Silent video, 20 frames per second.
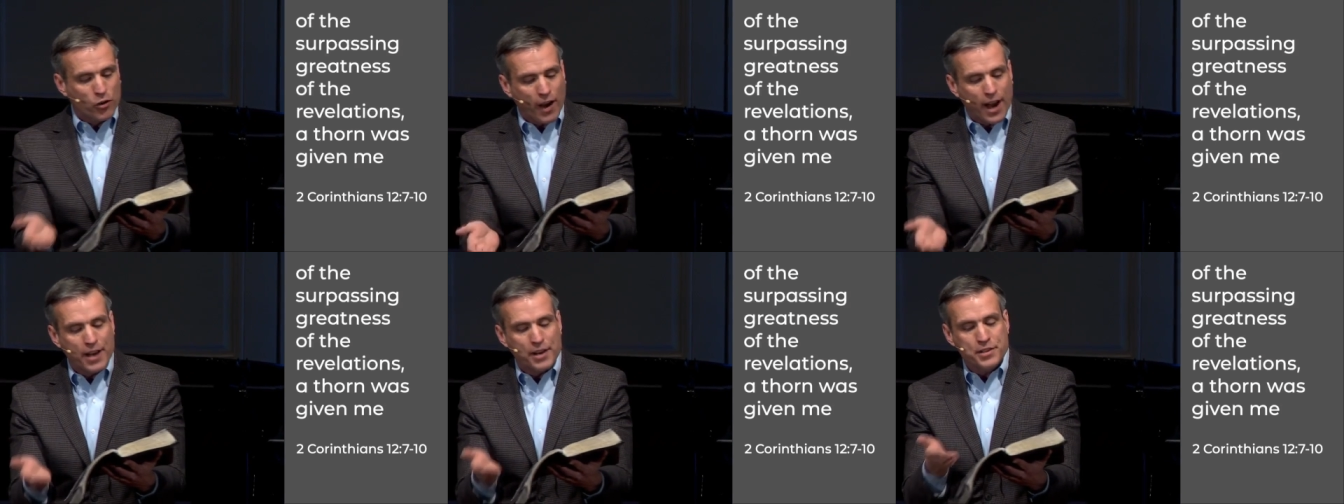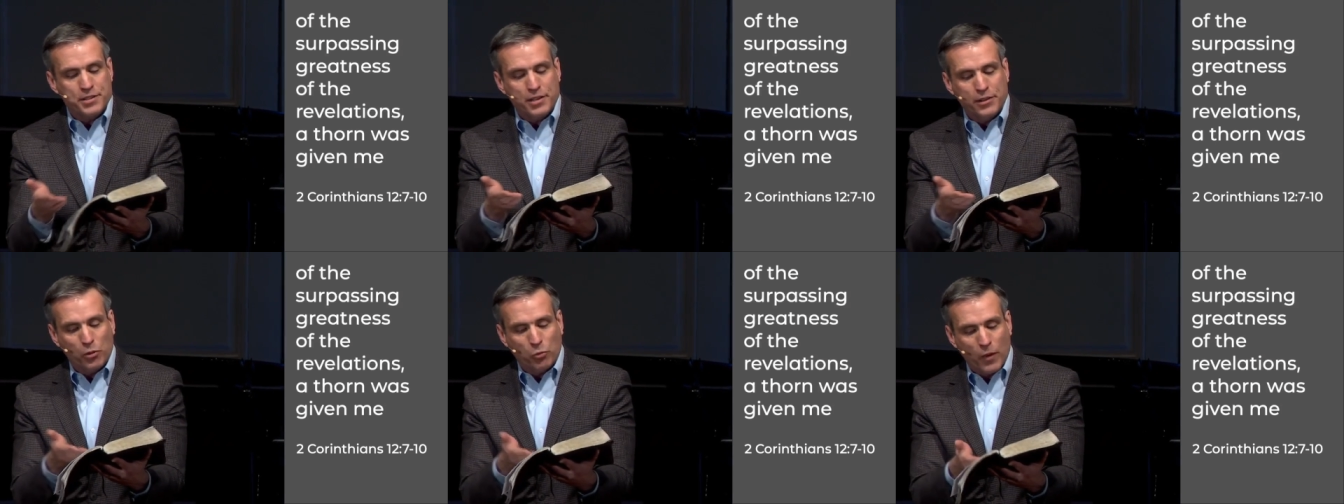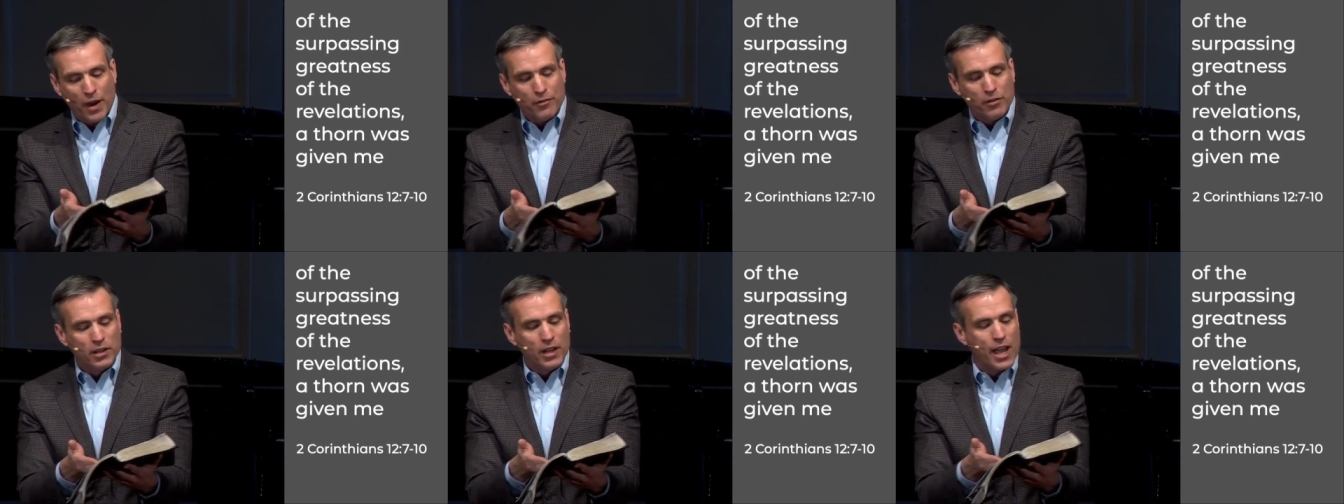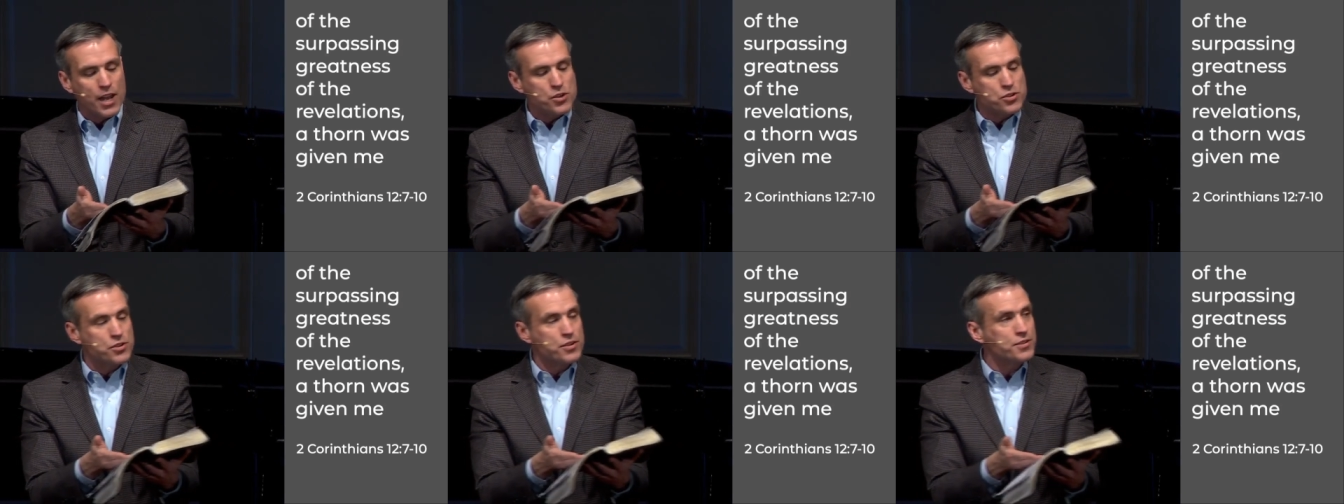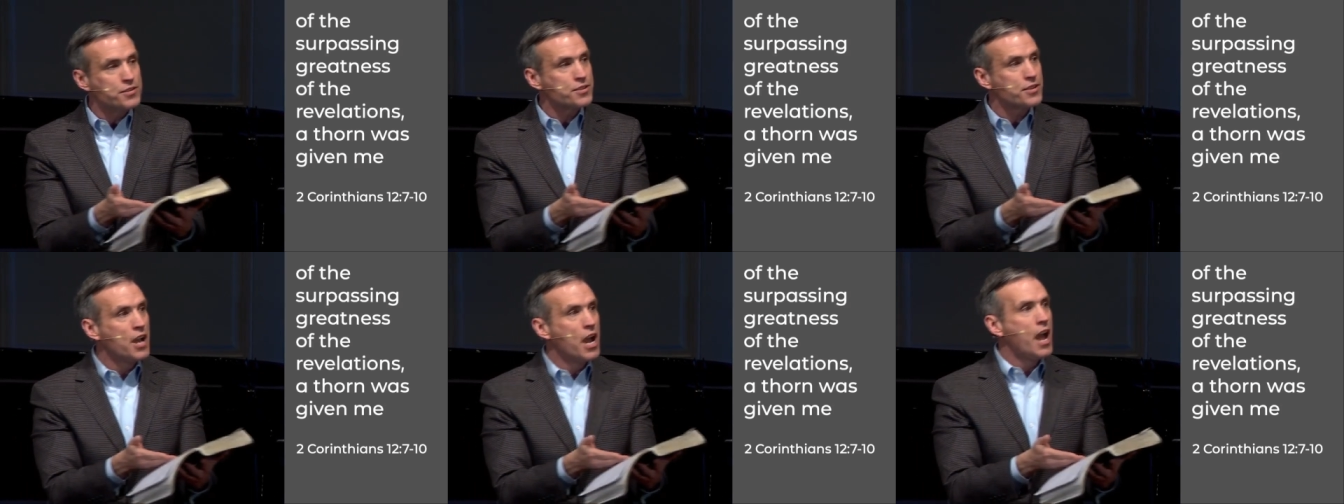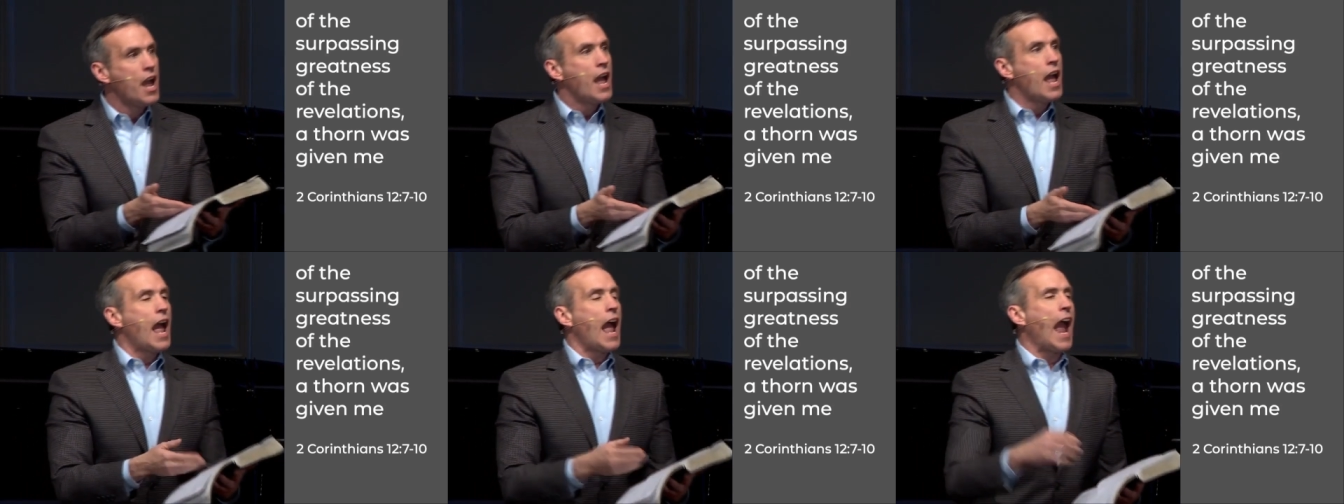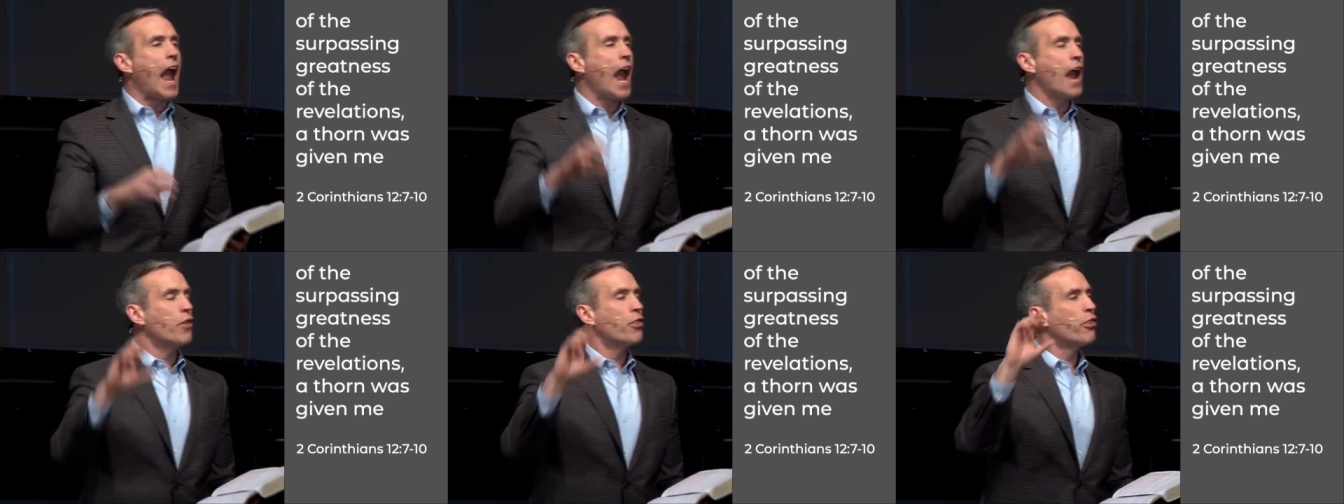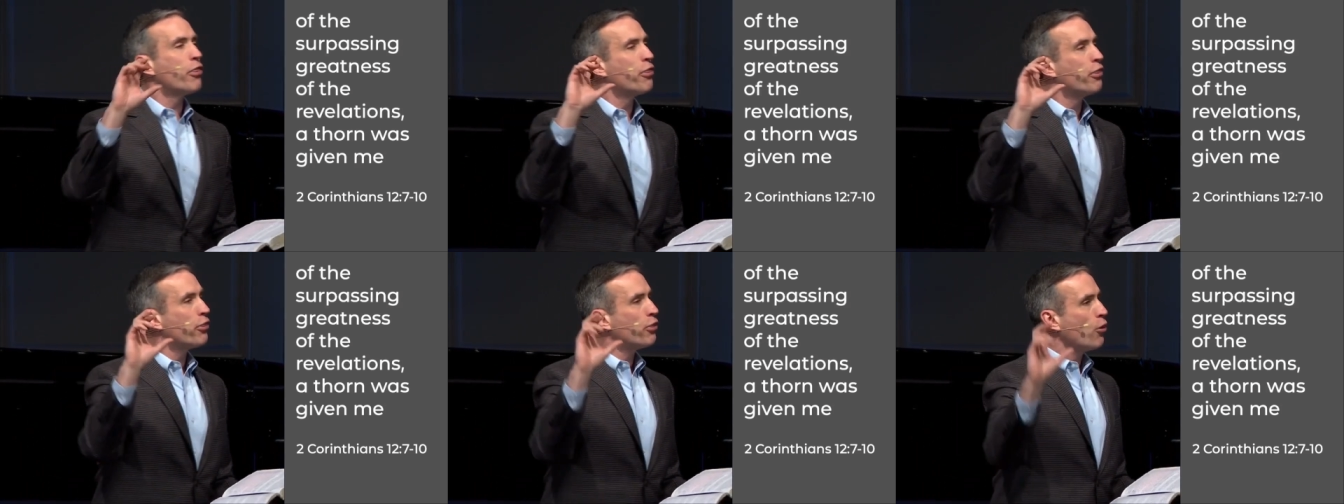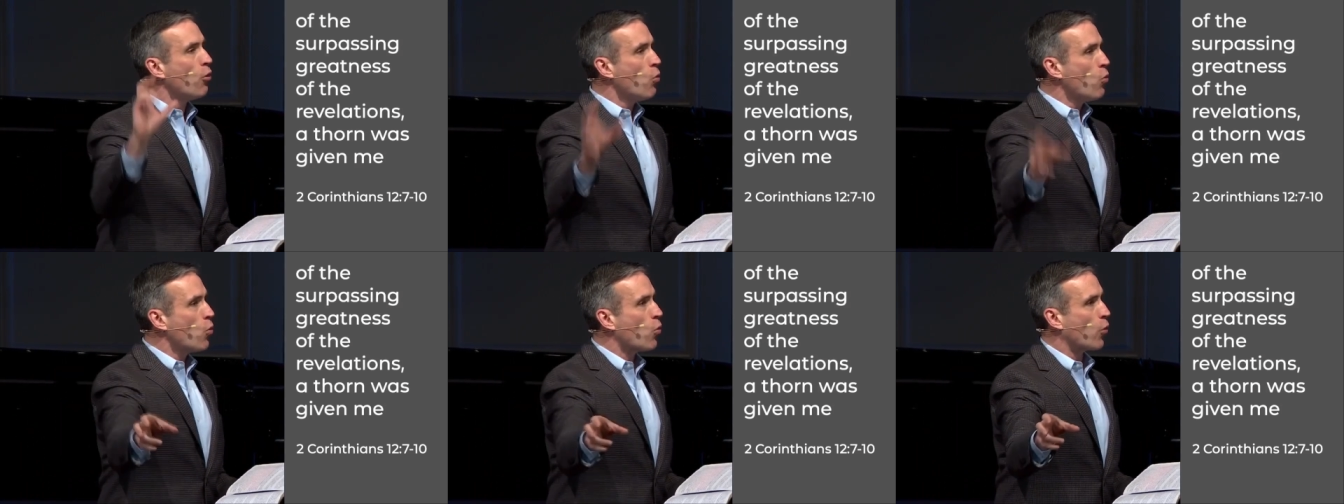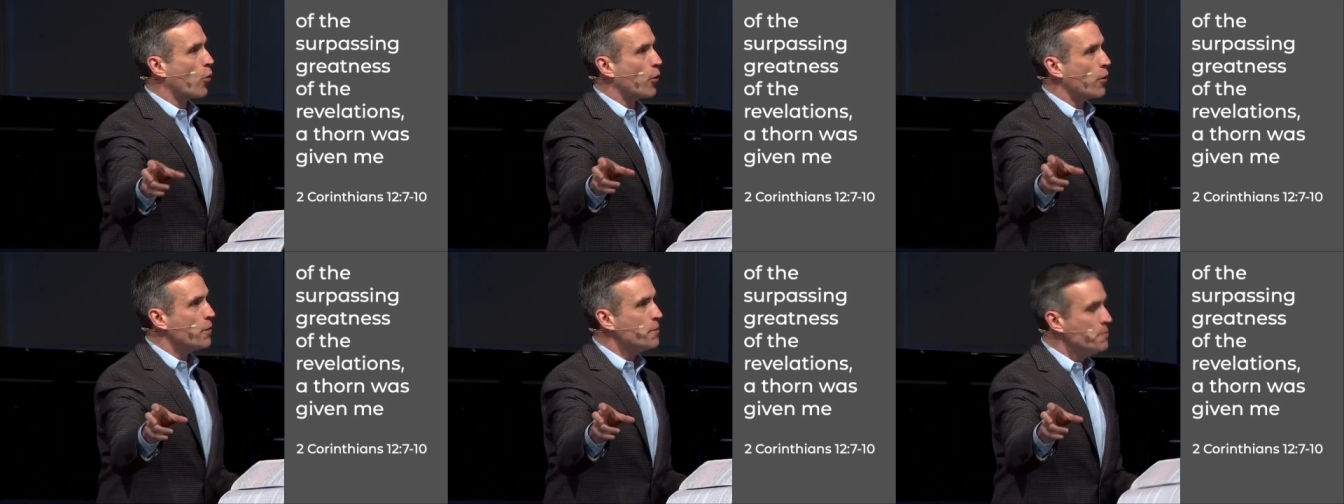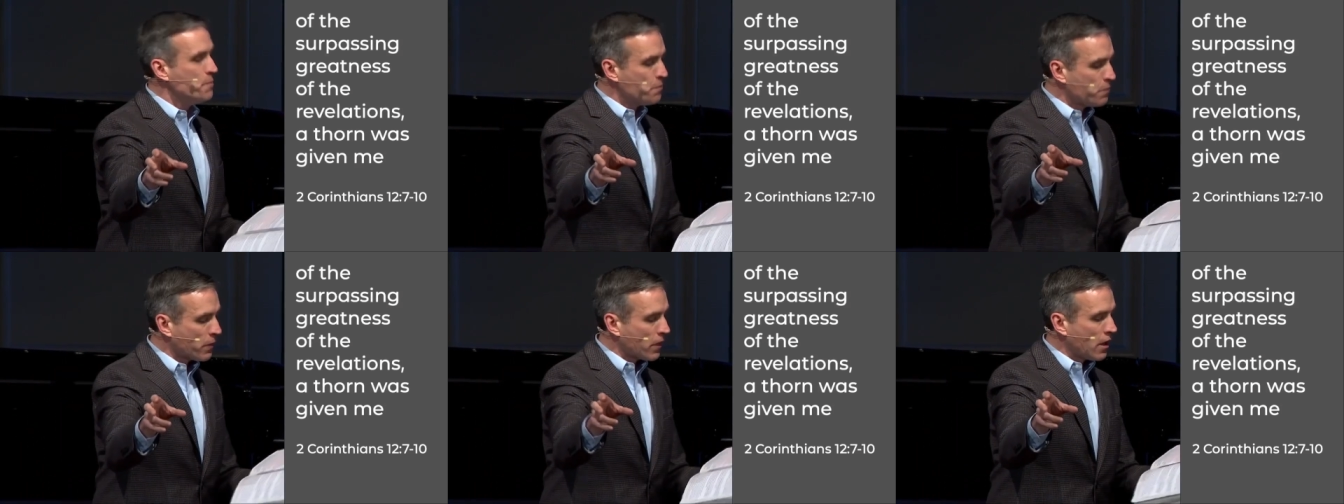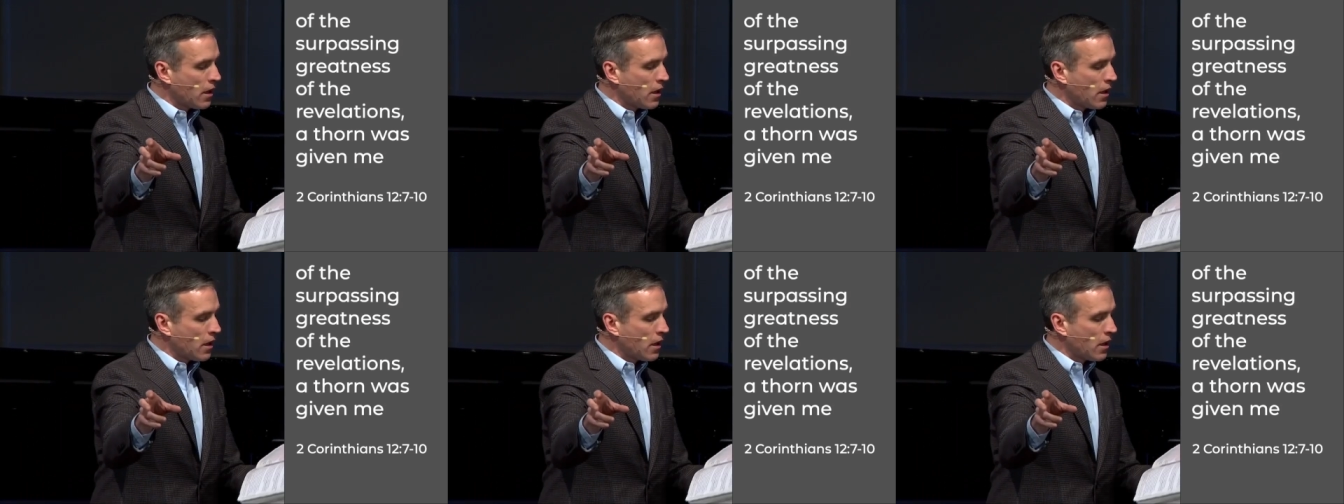greatness of the revelations, a thorn,